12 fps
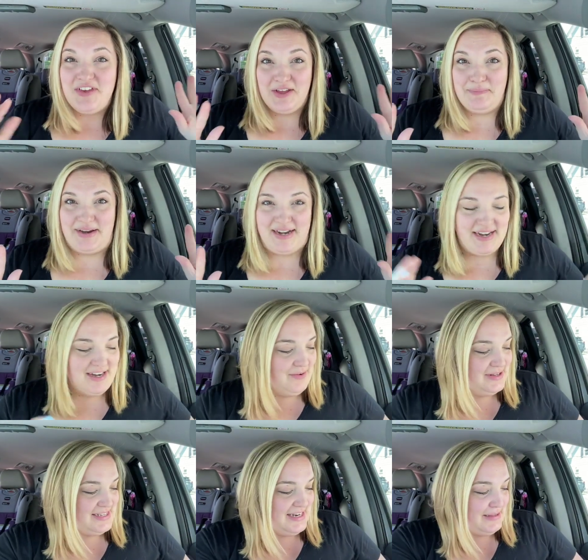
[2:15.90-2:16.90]
filming. I know
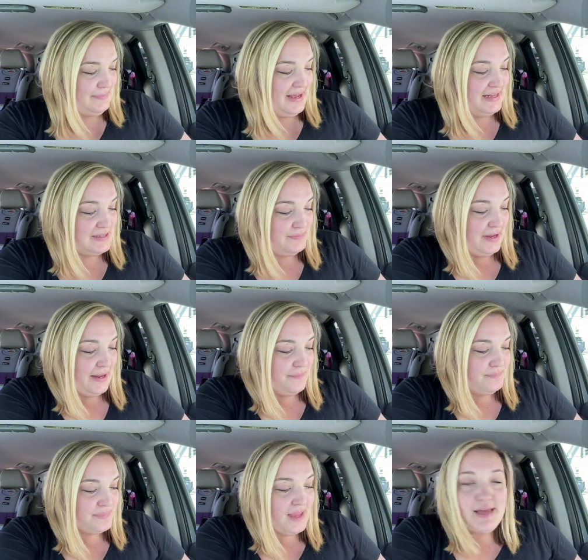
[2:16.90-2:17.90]
it's not the best, but
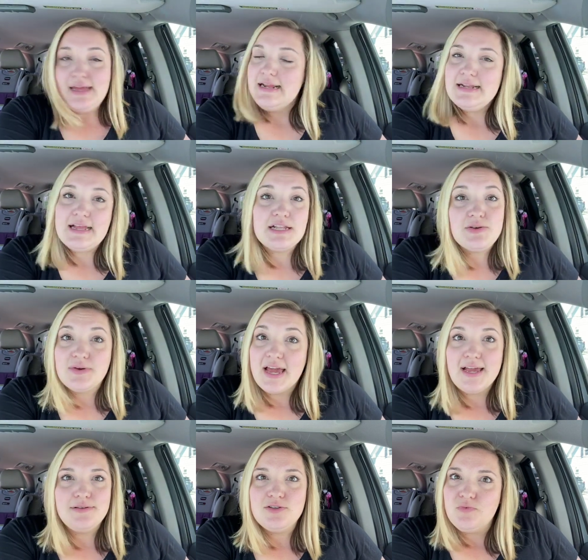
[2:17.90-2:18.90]
that's
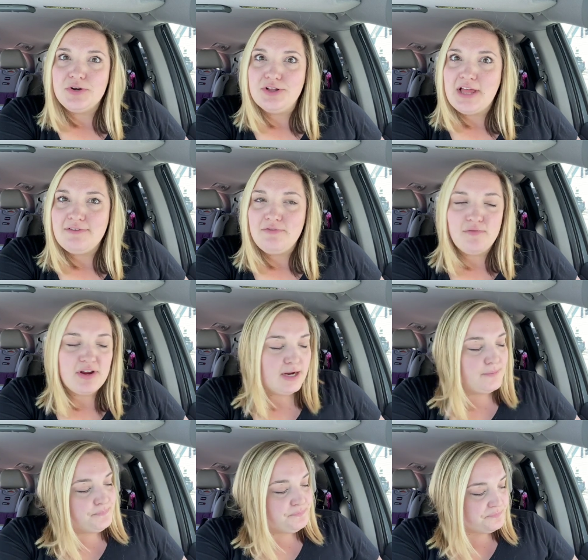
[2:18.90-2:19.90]
okay. It's real life over
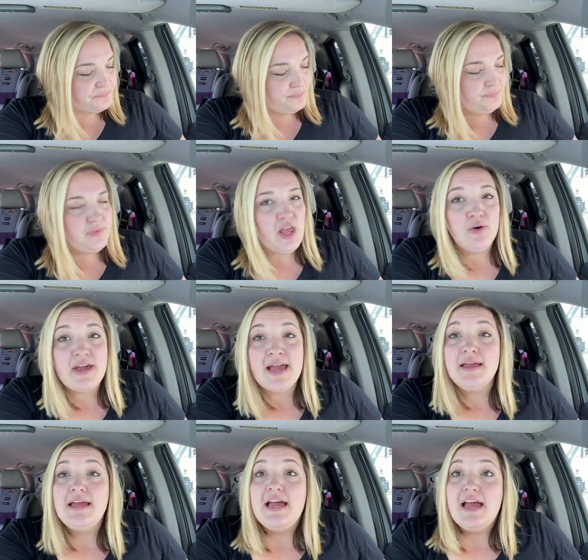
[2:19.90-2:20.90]
here. Okay,
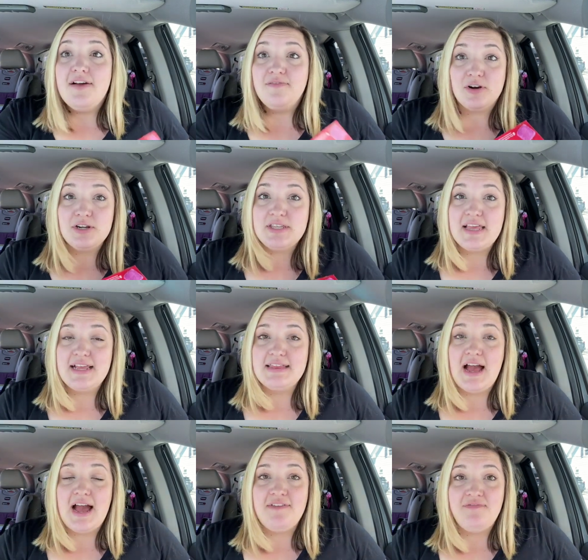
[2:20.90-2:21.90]
first thing
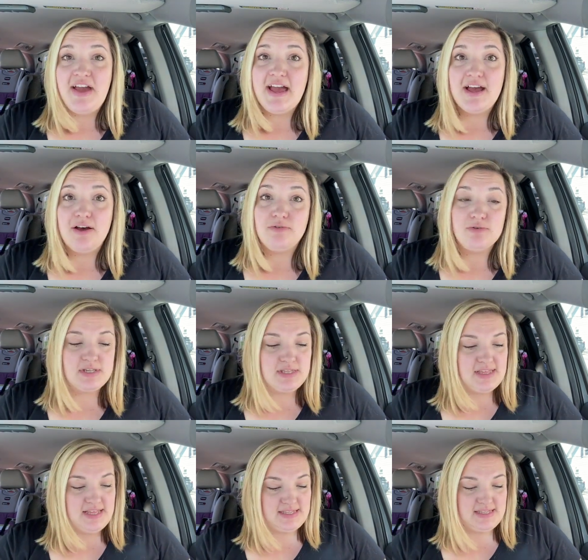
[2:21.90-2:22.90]
that I found,
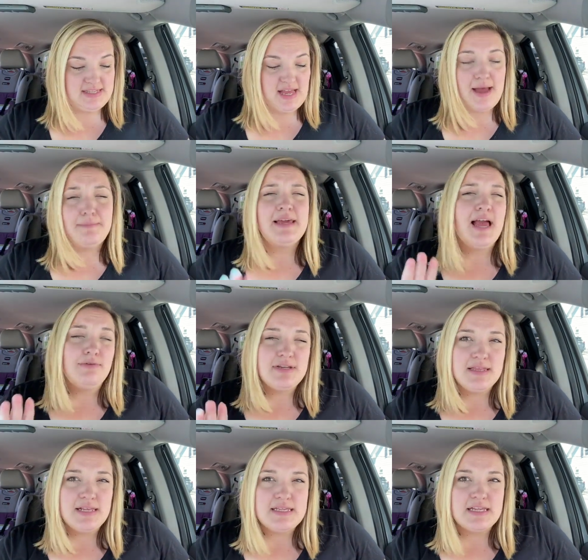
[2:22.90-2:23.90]
this, I'm
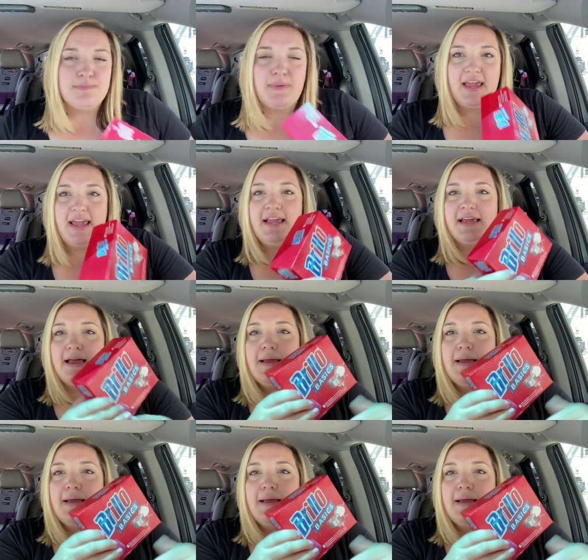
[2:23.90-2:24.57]
counting this as pink